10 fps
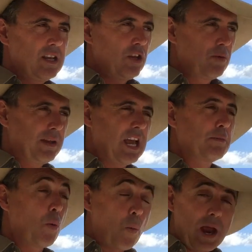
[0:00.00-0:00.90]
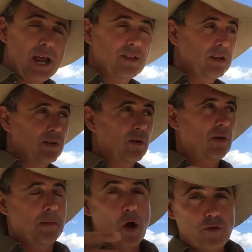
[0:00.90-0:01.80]
you become aware that,
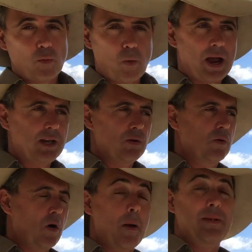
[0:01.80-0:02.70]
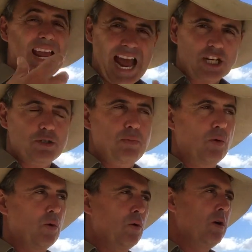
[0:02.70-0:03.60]
oh, I'm overweight, or I'm cash
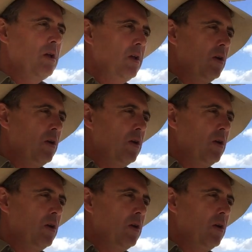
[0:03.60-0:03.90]
poor,